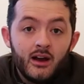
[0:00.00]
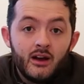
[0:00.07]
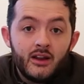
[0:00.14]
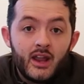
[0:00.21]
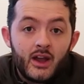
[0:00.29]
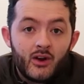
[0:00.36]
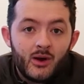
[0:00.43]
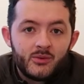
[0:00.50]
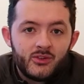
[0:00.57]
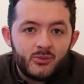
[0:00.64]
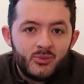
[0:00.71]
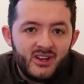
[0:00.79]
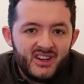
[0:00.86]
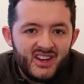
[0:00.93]
And now you're up to
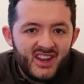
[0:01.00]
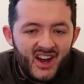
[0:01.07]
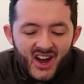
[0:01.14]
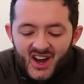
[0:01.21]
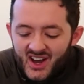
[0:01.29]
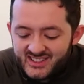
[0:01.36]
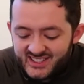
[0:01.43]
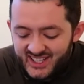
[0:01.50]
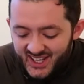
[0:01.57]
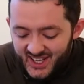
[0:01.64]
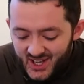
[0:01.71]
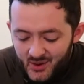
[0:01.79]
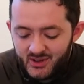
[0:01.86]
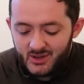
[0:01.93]
speed.
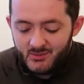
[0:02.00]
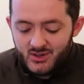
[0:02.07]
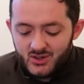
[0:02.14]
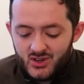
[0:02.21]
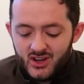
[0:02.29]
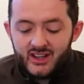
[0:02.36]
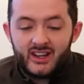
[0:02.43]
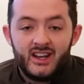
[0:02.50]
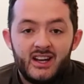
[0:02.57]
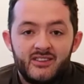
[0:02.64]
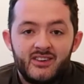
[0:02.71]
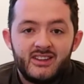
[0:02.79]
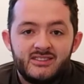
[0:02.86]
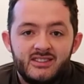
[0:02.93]
Today I'm going to be trying
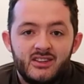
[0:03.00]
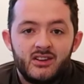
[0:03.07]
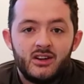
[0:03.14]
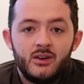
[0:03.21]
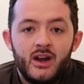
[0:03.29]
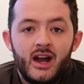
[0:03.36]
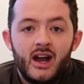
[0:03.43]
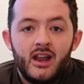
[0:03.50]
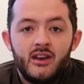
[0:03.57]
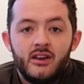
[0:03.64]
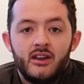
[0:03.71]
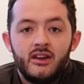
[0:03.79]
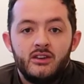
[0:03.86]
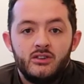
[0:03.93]
Elevate Zero
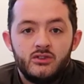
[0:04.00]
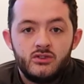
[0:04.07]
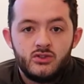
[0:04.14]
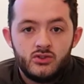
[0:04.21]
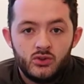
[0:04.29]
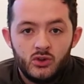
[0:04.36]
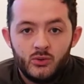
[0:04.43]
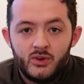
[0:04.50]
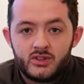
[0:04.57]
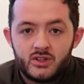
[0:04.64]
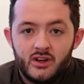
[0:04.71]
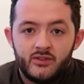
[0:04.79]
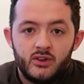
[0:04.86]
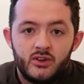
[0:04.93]
and Endure,
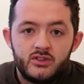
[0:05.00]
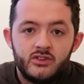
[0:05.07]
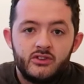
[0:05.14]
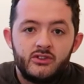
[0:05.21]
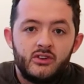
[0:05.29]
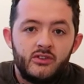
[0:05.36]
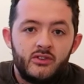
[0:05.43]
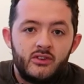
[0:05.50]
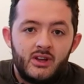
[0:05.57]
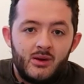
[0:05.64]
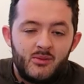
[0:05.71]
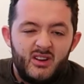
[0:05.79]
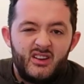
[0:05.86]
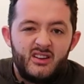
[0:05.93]
which I've got just off
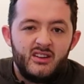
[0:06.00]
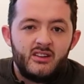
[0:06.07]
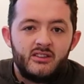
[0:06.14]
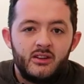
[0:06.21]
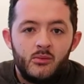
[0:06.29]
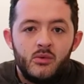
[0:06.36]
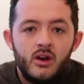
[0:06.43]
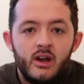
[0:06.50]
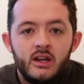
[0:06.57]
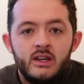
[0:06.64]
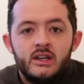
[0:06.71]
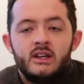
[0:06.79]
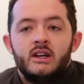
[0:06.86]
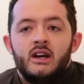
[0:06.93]
camera out here somewhere.
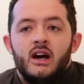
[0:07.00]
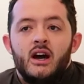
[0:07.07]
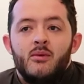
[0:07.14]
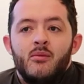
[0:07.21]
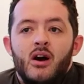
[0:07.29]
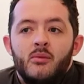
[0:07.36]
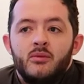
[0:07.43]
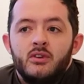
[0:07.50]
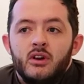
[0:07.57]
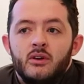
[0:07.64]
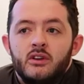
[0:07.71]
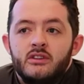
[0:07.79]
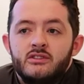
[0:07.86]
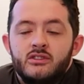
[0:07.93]
I'm
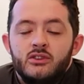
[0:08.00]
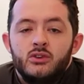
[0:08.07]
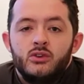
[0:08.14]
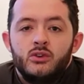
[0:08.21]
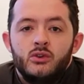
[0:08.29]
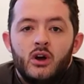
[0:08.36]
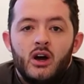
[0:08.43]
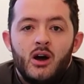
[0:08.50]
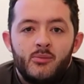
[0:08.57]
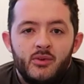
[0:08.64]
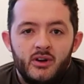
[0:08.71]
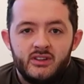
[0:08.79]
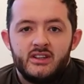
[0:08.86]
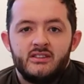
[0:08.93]
going to
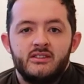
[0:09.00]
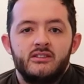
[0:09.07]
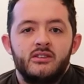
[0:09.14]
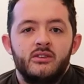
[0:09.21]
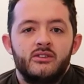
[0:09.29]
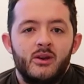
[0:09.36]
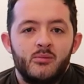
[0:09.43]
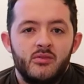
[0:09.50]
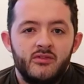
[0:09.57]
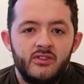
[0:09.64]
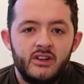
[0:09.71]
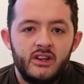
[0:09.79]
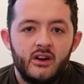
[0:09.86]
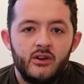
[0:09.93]
upload these as two separate
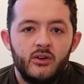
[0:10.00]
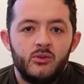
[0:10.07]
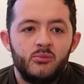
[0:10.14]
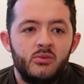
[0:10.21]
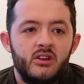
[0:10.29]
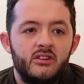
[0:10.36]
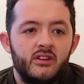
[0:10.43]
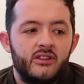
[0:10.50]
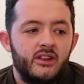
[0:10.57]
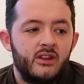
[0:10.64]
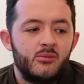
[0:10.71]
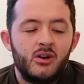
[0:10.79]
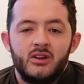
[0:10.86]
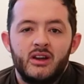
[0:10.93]
videos because I
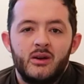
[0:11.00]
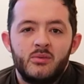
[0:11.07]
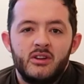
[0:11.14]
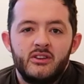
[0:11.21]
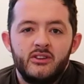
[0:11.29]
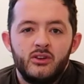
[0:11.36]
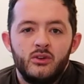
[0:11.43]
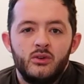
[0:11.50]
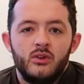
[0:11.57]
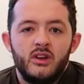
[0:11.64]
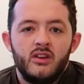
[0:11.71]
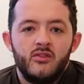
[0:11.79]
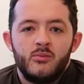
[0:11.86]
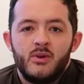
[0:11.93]
think it might get a bit too
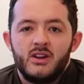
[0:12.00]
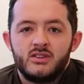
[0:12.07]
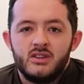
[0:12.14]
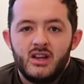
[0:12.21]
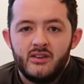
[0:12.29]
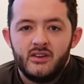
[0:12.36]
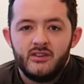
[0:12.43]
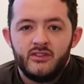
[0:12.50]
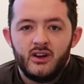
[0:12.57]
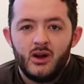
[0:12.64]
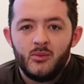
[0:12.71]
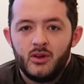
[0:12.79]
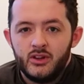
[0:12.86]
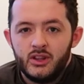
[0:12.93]
information heavy if I
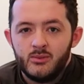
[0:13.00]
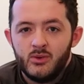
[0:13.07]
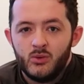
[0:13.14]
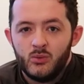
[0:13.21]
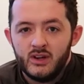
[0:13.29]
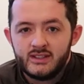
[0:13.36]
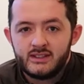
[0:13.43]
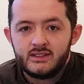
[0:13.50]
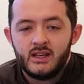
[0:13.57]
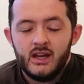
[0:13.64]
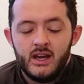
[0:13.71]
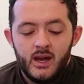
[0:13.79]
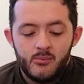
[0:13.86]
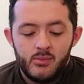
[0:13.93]
upload them at once.
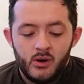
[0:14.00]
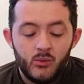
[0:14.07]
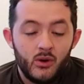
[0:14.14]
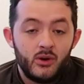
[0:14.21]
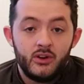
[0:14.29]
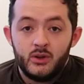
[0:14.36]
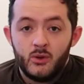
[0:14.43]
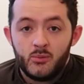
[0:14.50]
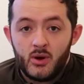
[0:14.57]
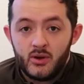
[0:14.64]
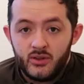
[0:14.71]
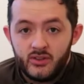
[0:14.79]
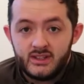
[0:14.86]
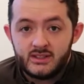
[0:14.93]
But what I'm going to do with
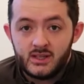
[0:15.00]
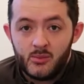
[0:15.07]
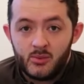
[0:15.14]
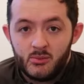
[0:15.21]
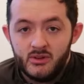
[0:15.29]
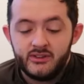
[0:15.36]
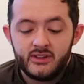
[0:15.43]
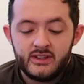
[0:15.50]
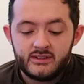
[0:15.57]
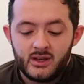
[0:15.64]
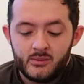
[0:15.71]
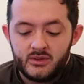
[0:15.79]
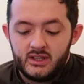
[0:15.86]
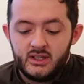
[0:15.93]
both of these supplements is
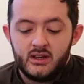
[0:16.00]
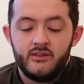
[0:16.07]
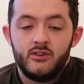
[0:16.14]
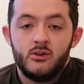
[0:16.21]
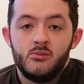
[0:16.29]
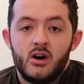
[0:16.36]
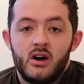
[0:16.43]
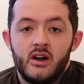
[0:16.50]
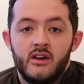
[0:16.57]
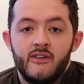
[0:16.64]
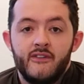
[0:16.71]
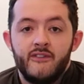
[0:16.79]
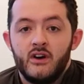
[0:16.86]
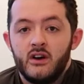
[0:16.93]
I'm going to give you
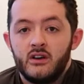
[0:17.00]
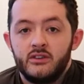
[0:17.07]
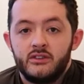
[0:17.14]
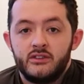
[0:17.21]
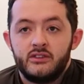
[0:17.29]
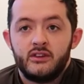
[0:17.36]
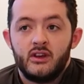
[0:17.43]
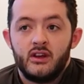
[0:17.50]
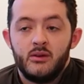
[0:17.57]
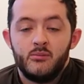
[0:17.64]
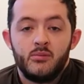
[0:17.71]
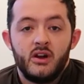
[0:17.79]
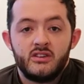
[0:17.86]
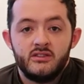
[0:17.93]
my first
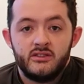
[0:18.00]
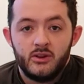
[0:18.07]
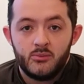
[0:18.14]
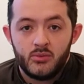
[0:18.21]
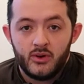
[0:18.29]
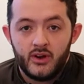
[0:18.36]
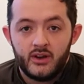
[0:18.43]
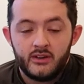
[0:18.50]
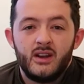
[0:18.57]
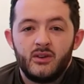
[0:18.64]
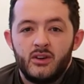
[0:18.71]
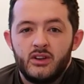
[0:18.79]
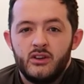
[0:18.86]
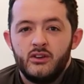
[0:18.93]
impressions of the product. Then
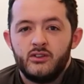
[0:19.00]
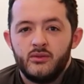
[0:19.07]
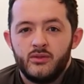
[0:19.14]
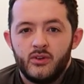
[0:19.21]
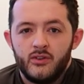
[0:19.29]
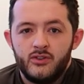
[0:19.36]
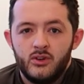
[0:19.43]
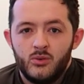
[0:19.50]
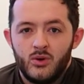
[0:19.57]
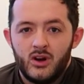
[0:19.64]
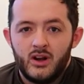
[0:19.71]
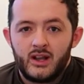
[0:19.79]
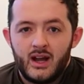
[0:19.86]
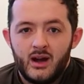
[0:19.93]
I'm going to use them for a few
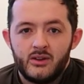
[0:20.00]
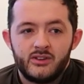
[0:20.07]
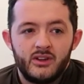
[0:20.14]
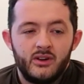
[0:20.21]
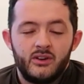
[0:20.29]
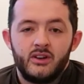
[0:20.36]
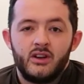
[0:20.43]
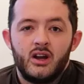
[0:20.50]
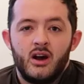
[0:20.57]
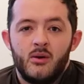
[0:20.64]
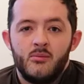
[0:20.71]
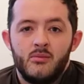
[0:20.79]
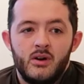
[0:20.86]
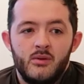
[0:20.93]
workouts and I'm going to
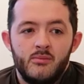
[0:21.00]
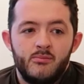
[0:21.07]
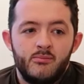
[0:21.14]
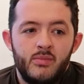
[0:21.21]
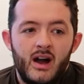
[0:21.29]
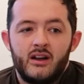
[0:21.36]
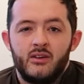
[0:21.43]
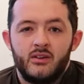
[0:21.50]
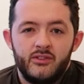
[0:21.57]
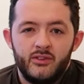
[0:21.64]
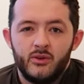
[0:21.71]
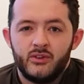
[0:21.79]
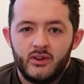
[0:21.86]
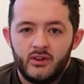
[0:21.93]
come back. I'm going to
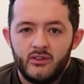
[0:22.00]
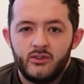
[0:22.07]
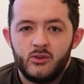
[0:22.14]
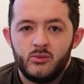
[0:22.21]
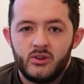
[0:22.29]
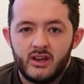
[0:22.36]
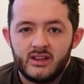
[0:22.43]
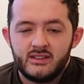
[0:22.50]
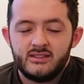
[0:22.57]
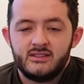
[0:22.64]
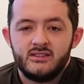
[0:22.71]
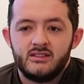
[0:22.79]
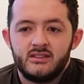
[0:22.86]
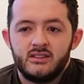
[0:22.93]
film it in a few
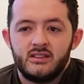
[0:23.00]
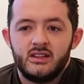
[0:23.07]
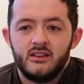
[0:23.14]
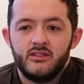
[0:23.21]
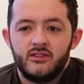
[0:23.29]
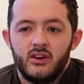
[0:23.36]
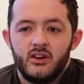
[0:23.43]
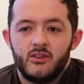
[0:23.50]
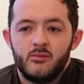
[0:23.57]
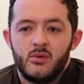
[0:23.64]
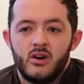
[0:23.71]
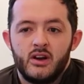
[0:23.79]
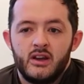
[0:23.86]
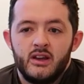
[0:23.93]
days just to give kind of
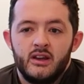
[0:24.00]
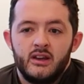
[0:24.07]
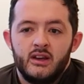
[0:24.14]
my